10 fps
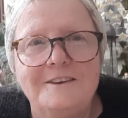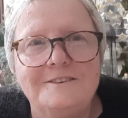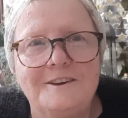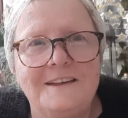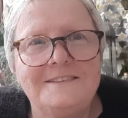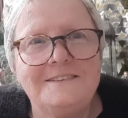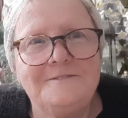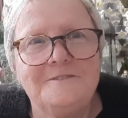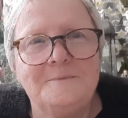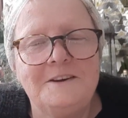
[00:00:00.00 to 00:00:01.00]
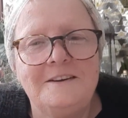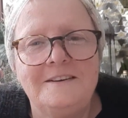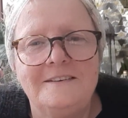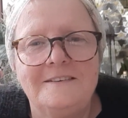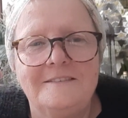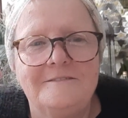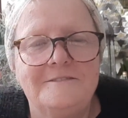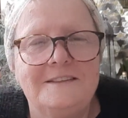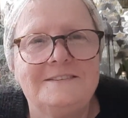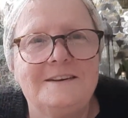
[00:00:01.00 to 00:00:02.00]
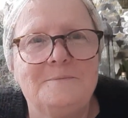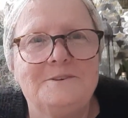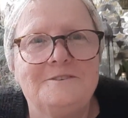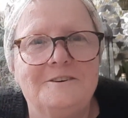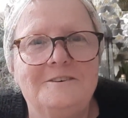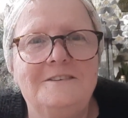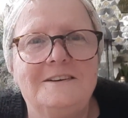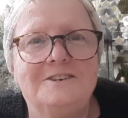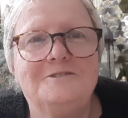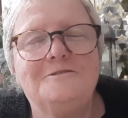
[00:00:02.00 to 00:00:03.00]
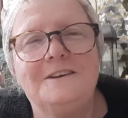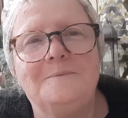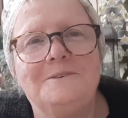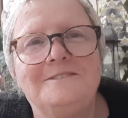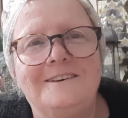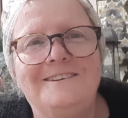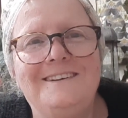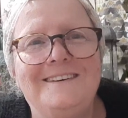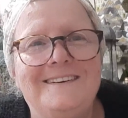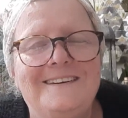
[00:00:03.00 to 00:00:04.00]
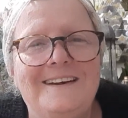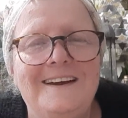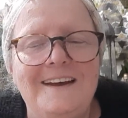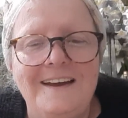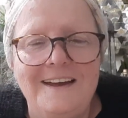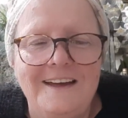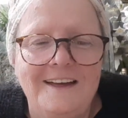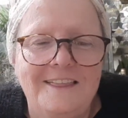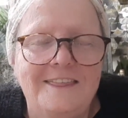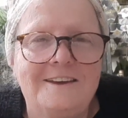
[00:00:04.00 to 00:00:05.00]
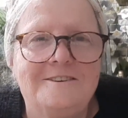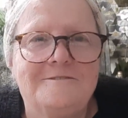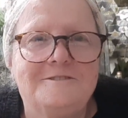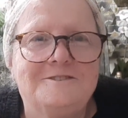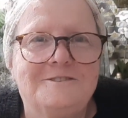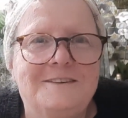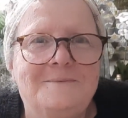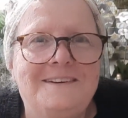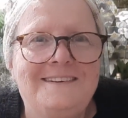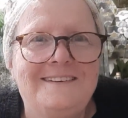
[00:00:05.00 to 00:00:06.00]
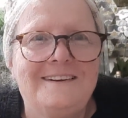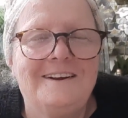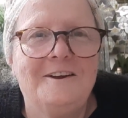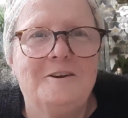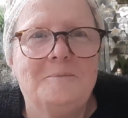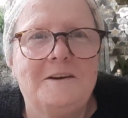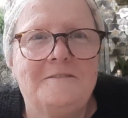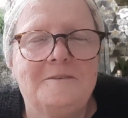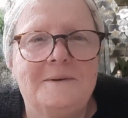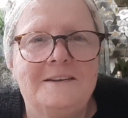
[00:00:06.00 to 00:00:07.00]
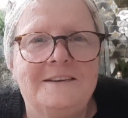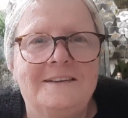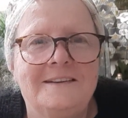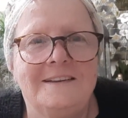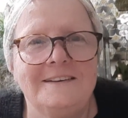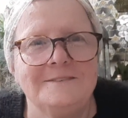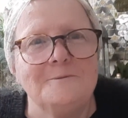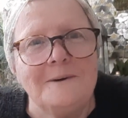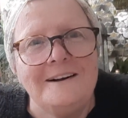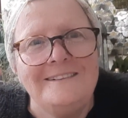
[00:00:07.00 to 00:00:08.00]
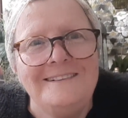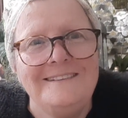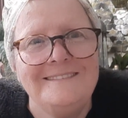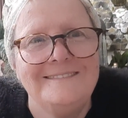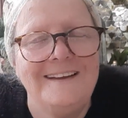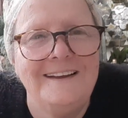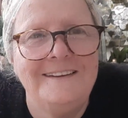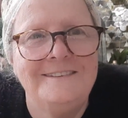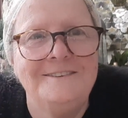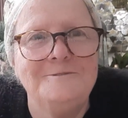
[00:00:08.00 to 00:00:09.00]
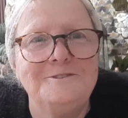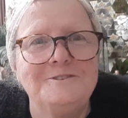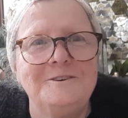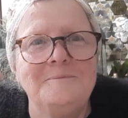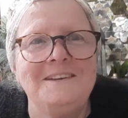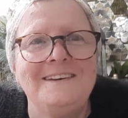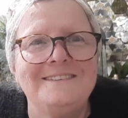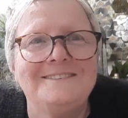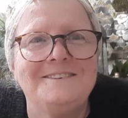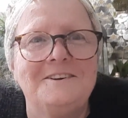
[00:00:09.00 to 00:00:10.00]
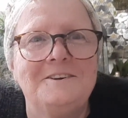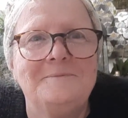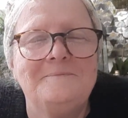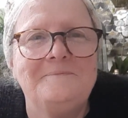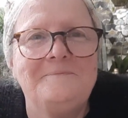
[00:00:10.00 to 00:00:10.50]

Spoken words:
So that's it for me for this episode, a short episode. Thank you for joining me. I hope everyone is well, and you'll join me next time.